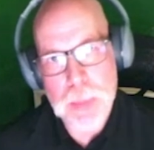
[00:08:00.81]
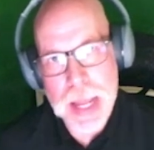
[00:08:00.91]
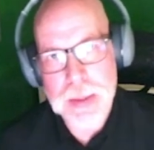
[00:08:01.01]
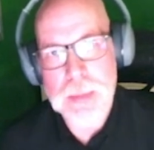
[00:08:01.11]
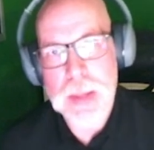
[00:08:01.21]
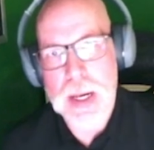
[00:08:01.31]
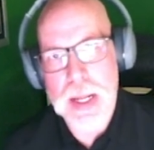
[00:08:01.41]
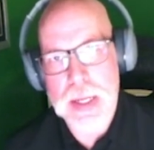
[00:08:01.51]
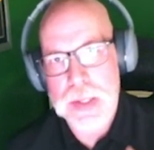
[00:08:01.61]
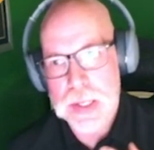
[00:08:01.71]
them in an
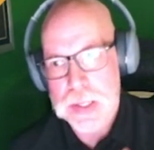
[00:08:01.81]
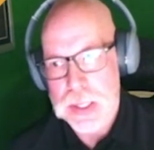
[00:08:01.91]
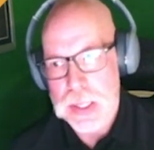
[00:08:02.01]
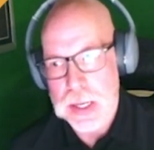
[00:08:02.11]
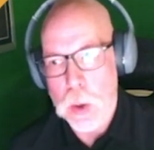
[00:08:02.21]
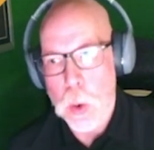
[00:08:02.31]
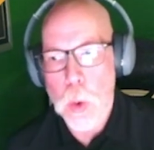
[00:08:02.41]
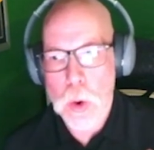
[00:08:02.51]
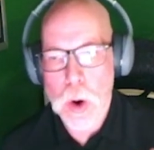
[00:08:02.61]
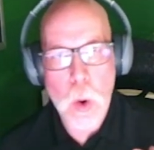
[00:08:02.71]
existing
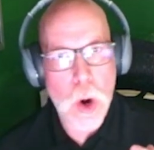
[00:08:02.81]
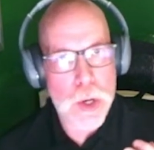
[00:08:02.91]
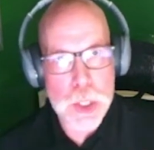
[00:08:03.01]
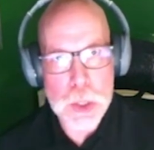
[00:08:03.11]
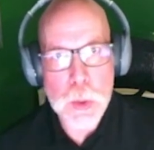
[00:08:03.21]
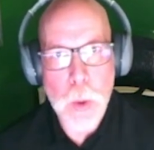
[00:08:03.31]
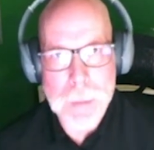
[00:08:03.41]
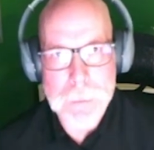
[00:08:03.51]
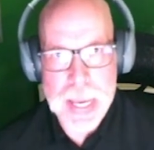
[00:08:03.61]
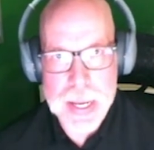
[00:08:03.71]
or a new
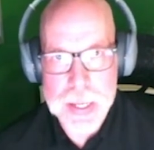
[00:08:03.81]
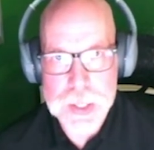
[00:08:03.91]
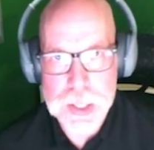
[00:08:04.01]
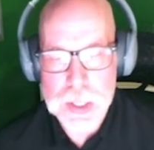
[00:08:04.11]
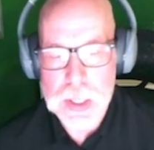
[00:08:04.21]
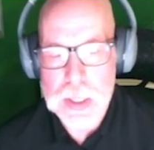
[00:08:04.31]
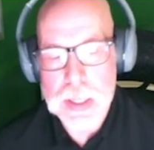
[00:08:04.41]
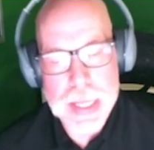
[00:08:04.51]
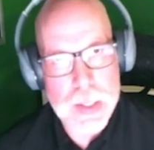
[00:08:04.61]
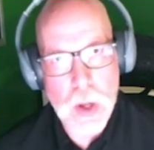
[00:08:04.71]
web page
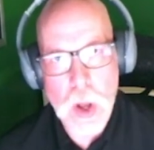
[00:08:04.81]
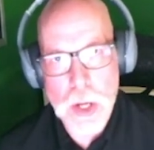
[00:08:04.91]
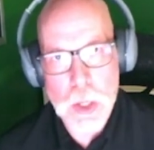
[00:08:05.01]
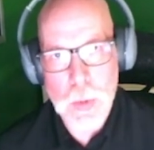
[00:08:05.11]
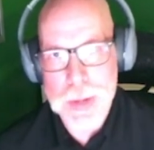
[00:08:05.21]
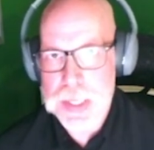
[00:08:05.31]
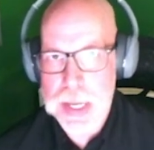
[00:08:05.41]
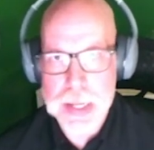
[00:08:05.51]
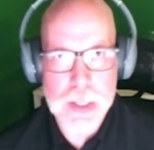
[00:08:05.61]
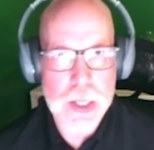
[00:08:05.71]
that's on your
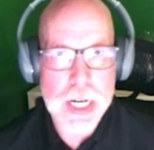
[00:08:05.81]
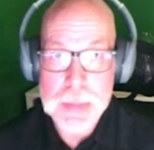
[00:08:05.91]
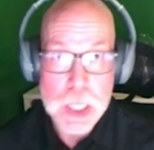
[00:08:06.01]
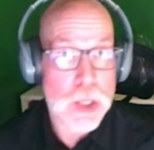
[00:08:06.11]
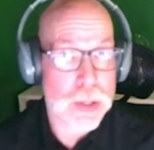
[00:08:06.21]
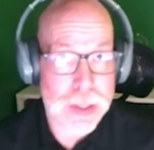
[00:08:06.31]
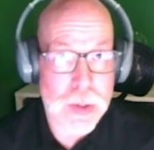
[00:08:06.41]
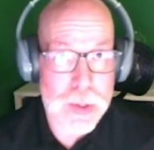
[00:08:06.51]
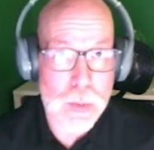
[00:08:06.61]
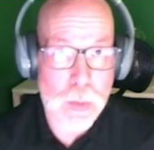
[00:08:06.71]
website. You got to make sure that
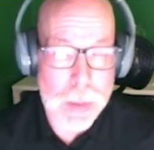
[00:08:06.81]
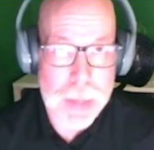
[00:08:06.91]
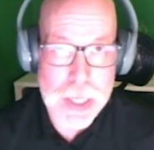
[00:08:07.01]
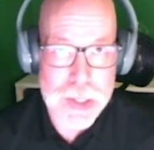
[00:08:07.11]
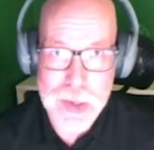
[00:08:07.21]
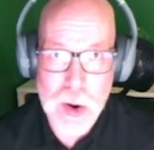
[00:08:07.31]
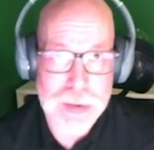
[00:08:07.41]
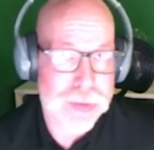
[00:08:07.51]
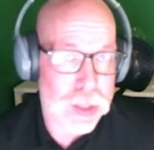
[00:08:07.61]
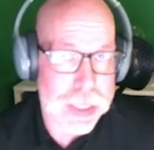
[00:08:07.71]
those web pages are
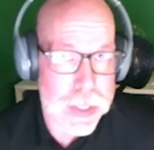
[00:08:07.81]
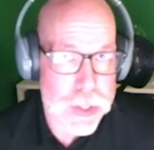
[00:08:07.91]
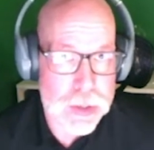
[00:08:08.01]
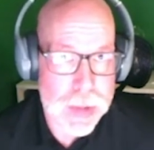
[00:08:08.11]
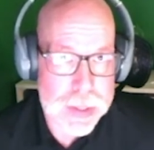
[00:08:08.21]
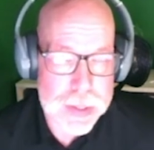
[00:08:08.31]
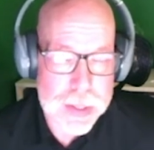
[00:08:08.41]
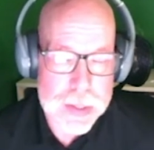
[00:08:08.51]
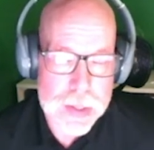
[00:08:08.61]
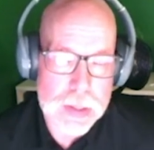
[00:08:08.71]
fully
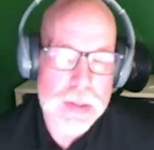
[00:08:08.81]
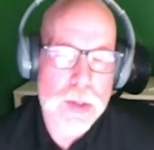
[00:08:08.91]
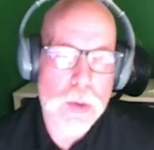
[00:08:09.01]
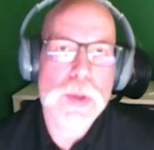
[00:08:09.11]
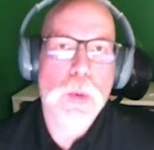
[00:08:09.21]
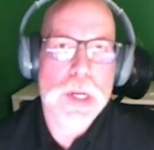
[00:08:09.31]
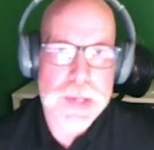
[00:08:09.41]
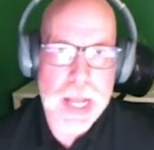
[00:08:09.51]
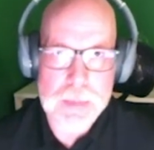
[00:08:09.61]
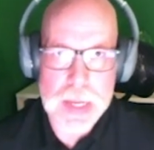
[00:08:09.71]
instrumented. And so what does
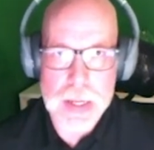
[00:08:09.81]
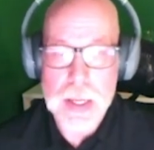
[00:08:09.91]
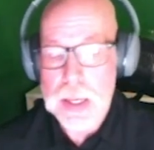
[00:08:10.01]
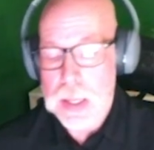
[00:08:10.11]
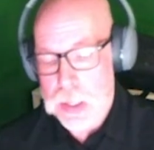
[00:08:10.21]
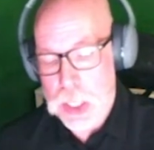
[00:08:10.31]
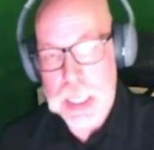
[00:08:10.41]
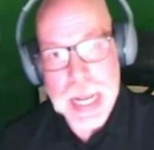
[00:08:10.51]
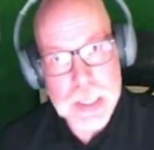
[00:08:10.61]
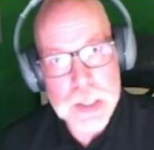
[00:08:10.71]
that mean? It's
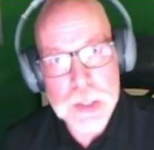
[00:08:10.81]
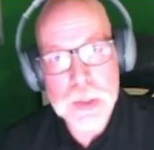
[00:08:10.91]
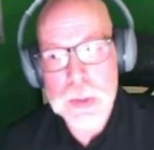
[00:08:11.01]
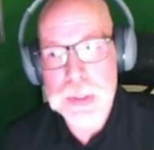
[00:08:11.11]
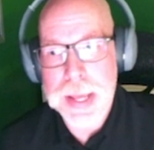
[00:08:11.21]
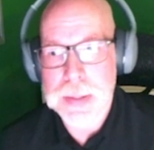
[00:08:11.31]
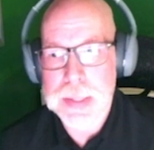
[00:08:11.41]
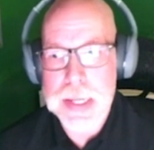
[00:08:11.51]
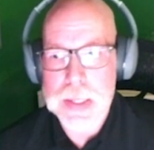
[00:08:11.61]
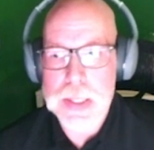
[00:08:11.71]
connected to Google
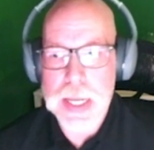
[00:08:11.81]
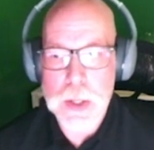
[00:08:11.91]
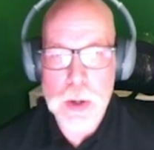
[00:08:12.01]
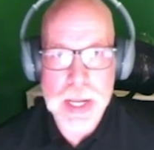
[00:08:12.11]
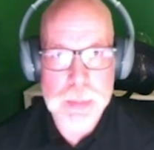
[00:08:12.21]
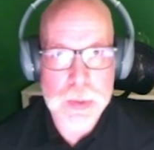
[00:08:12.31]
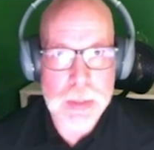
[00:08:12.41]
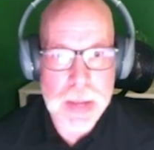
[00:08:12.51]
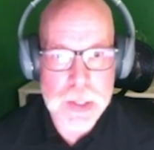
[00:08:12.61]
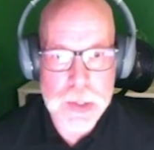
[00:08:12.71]
Analytics, that you're able to
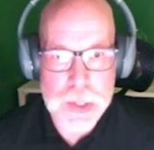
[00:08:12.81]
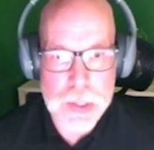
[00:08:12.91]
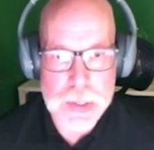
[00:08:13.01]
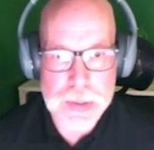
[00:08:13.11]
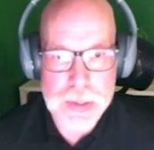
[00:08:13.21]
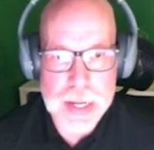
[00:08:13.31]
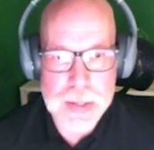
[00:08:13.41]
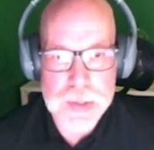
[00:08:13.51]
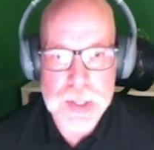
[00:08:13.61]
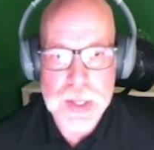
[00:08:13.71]
measure certain
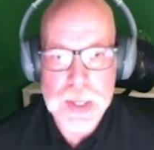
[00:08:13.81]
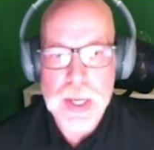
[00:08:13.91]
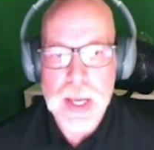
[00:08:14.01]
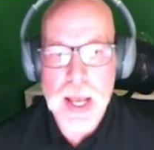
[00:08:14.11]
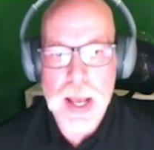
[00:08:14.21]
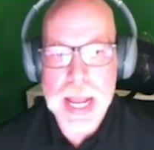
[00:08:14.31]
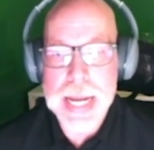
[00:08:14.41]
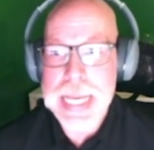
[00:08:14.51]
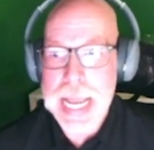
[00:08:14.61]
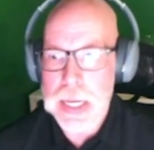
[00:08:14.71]
things.
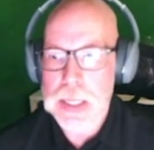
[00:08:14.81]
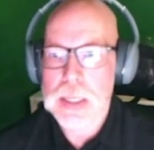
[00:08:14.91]
Again,